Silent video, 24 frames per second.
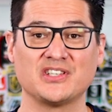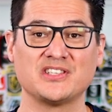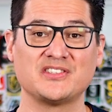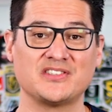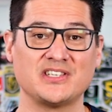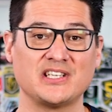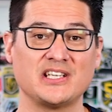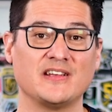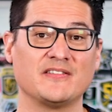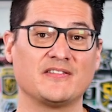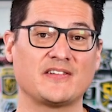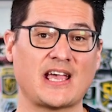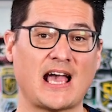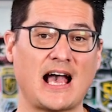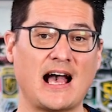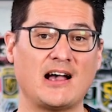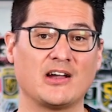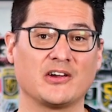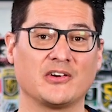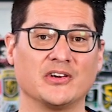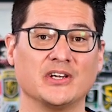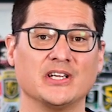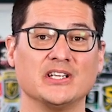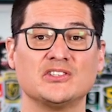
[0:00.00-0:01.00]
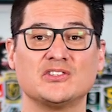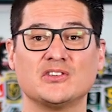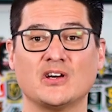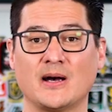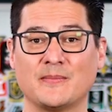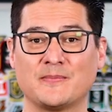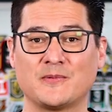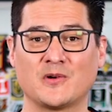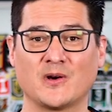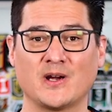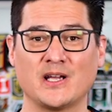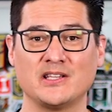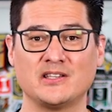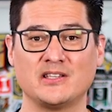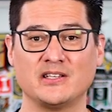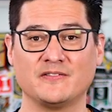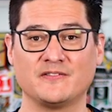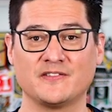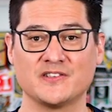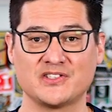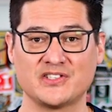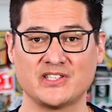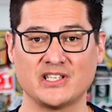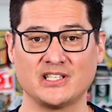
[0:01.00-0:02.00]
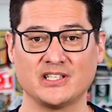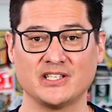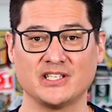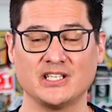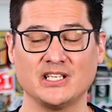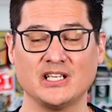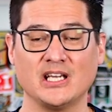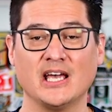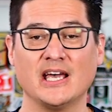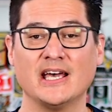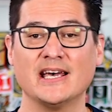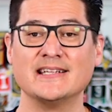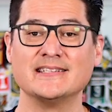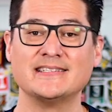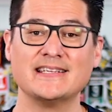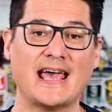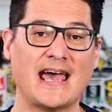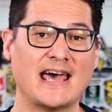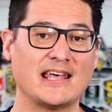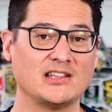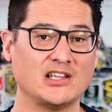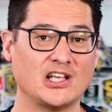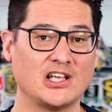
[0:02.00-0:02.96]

the city of Calgary to upgrade the facility to add